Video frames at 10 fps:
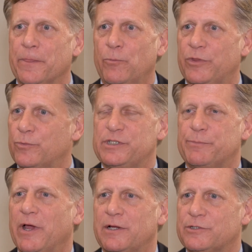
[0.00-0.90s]
with
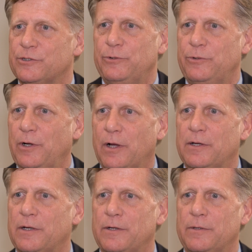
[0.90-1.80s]
respect
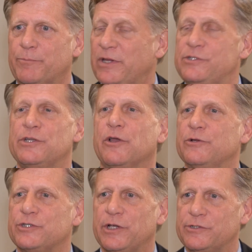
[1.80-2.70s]
to peace
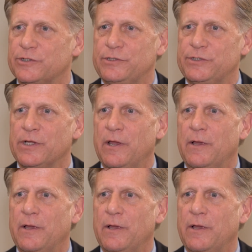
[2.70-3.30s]
negotiations